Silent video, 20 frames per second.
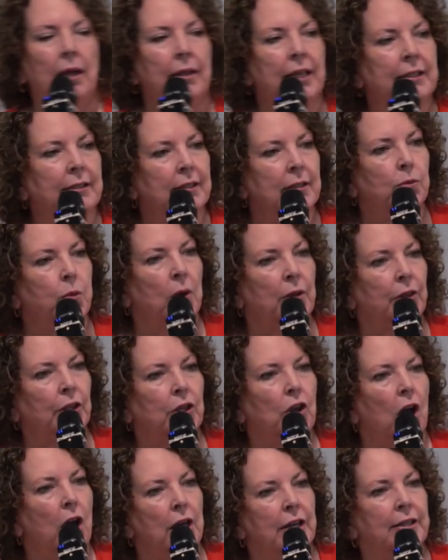This is
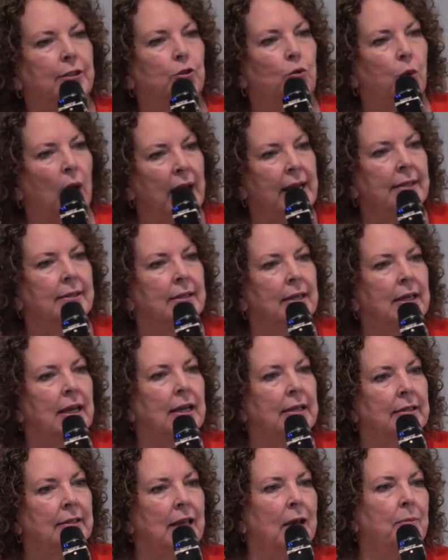what God is raising
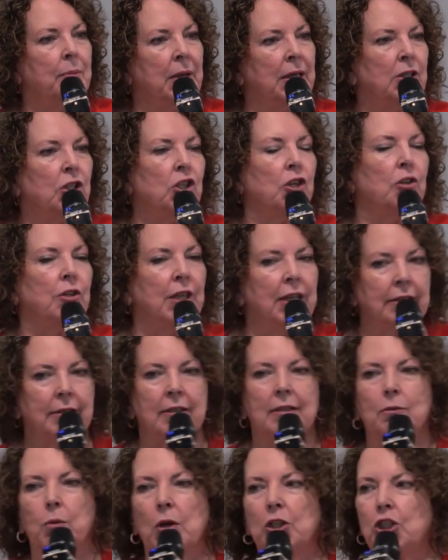us up into. This
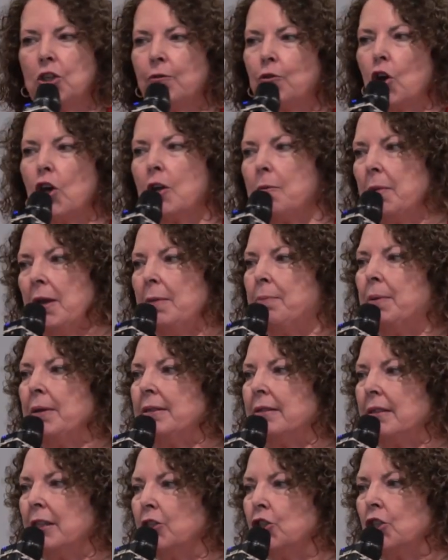is what you've got to be
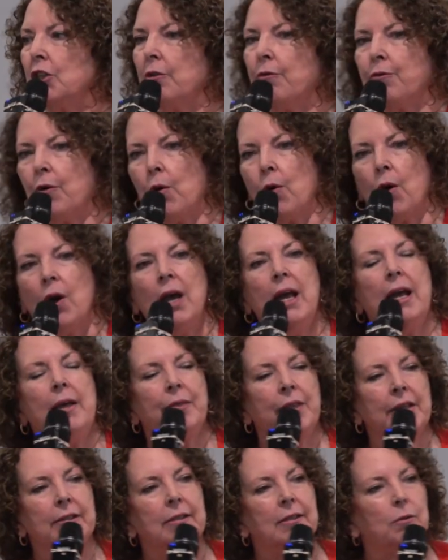positioned for.
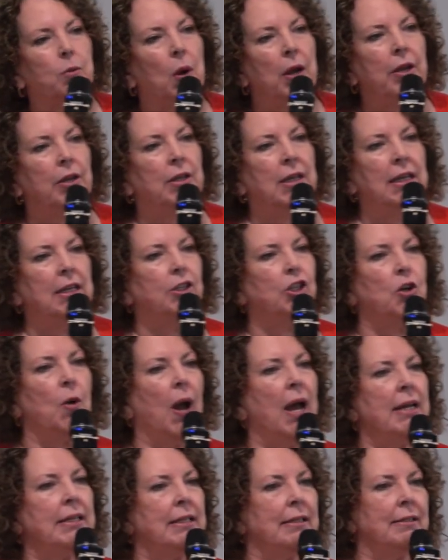This is why you need to
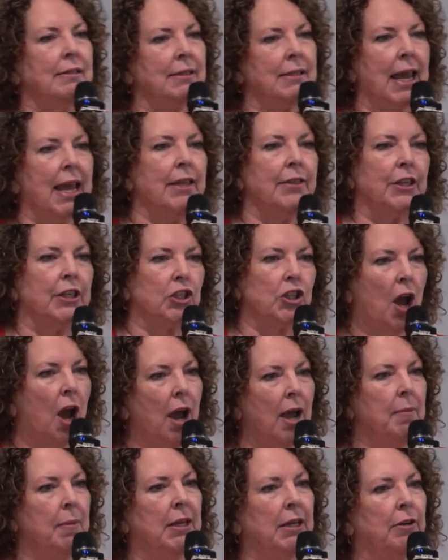understand the
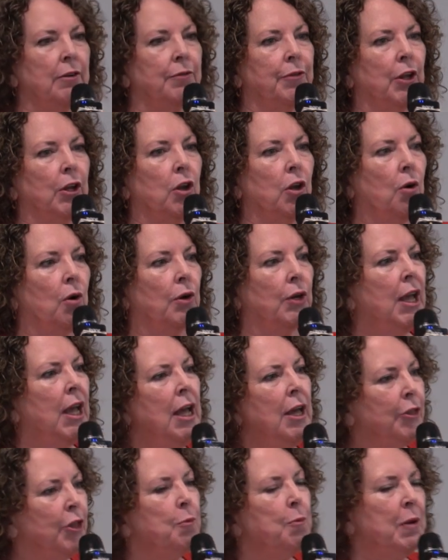timing of the Lord,
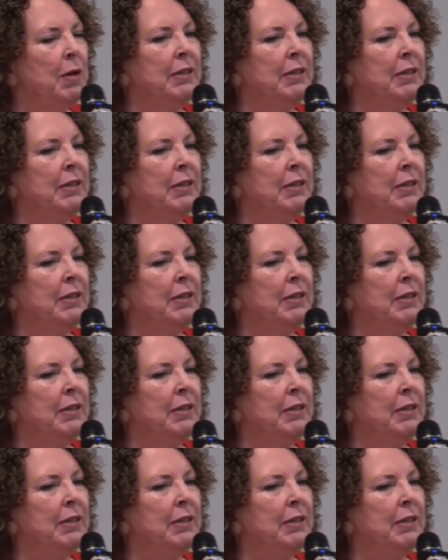the